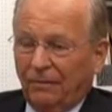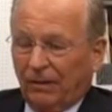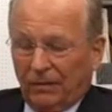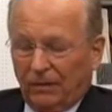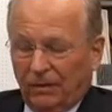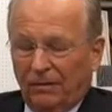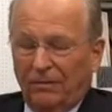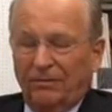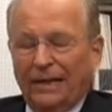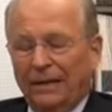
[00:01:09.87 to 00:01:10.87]
of our
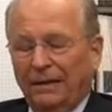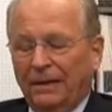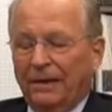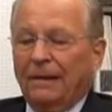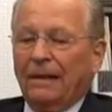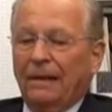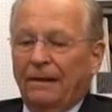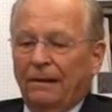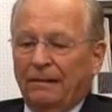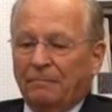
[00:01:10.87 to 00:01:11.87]
current reality?
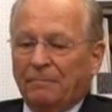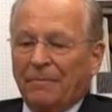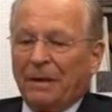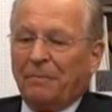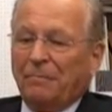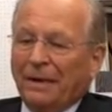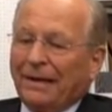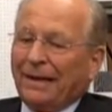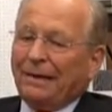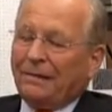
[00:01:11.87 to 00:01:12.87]

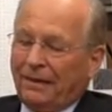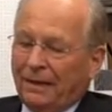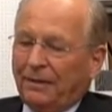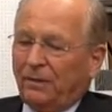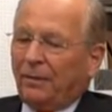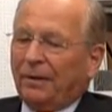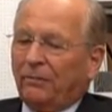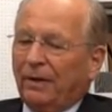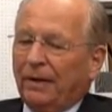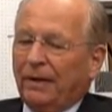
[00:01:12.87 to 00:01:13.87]
But I think, quite
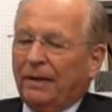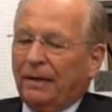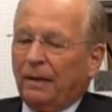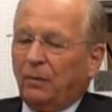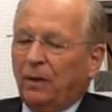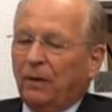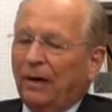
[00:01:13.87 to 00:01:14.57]
frankly, that we